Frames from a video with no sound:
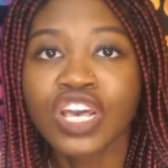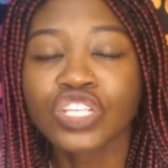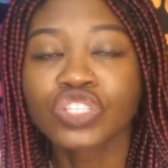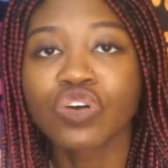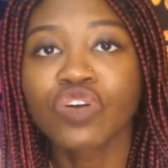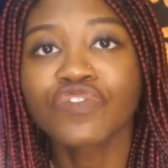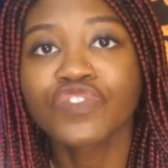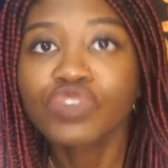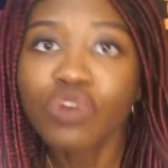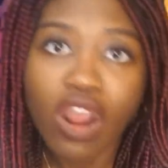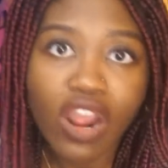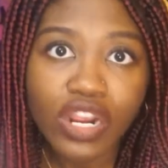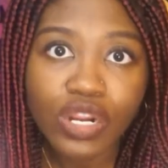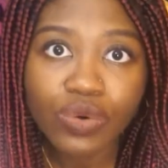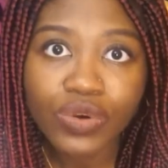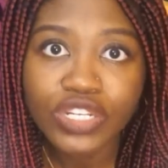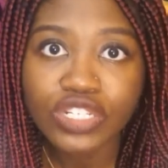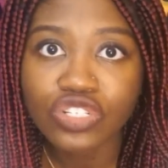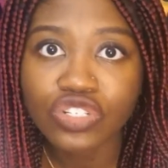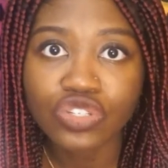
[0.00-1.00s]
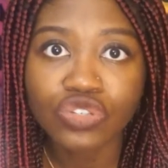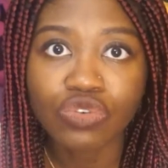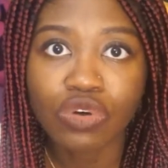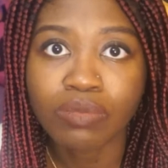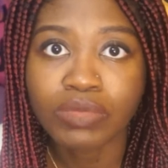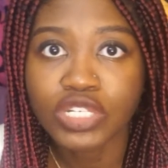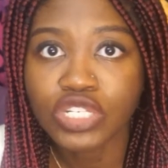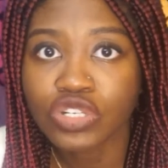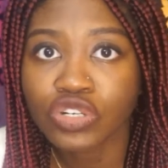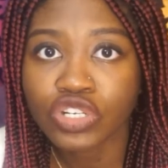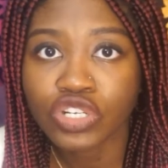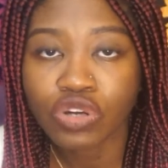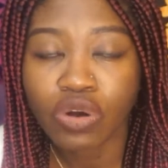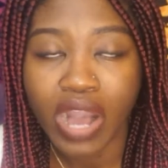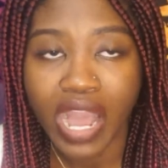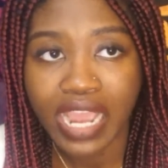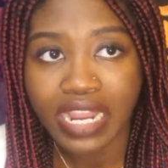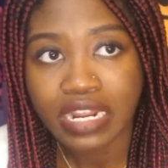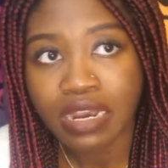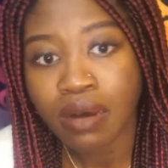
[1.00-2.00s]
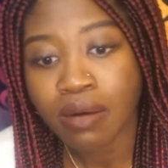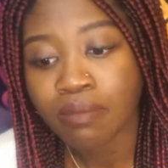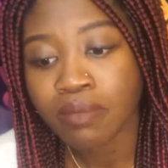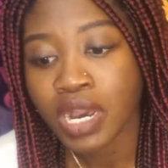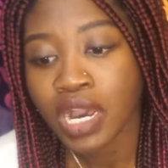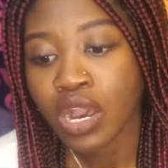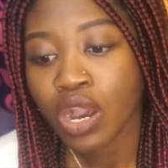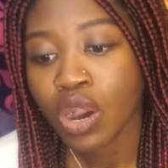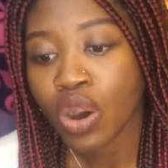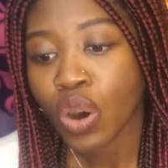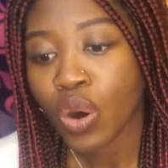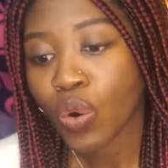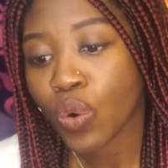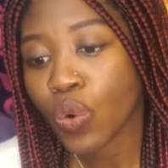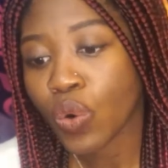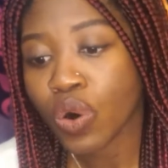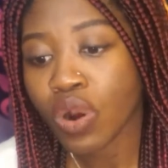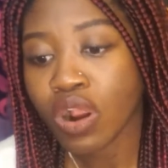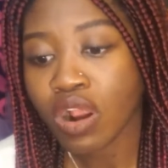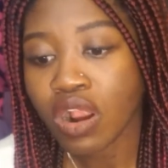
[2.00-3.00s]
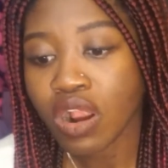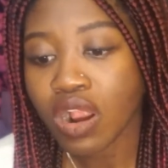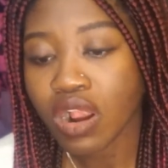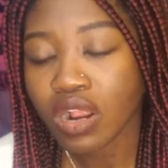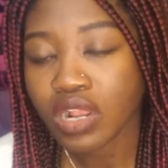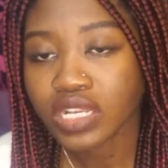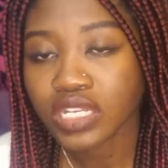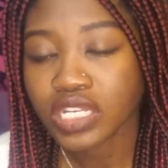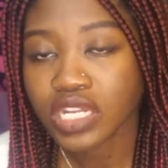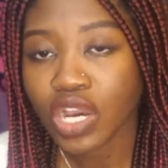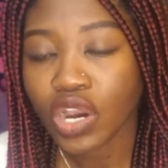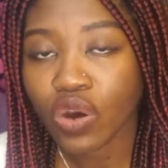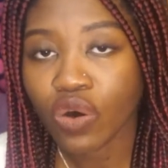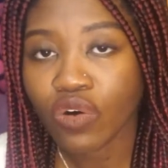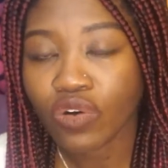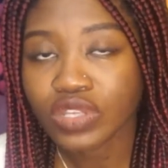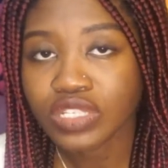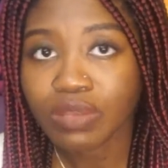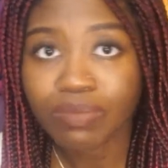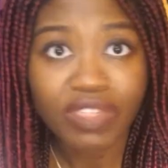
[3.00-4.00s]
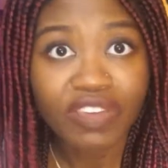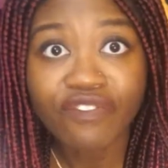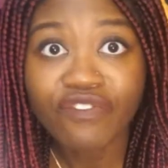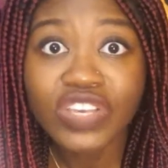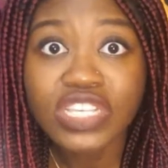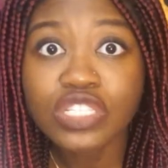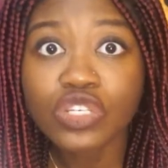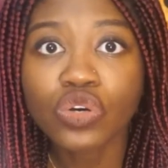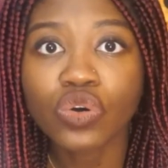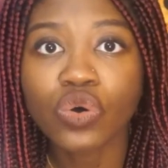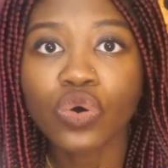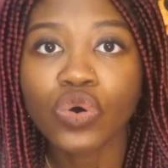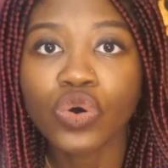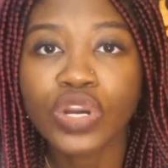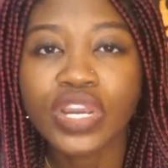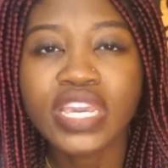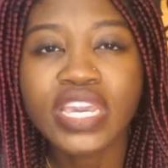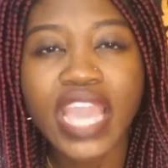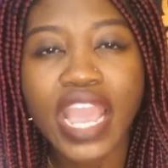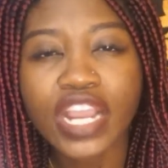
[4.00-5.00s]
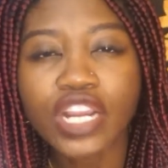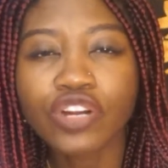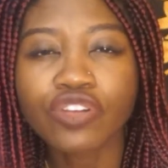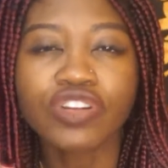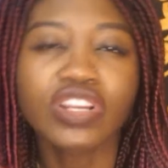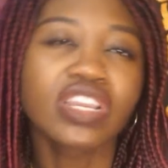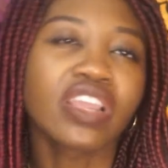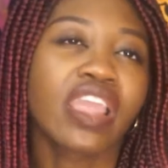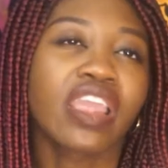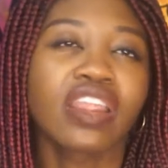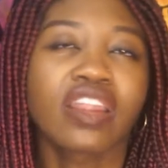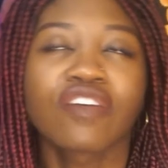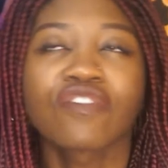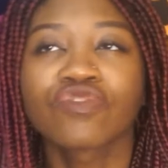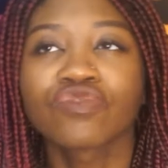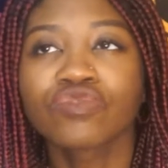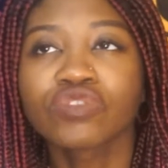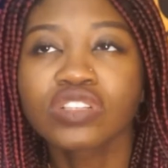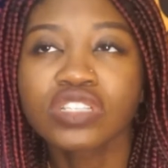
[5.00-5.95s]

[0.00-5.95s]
So if you are going to do a material item or, you know, something physical, get creative.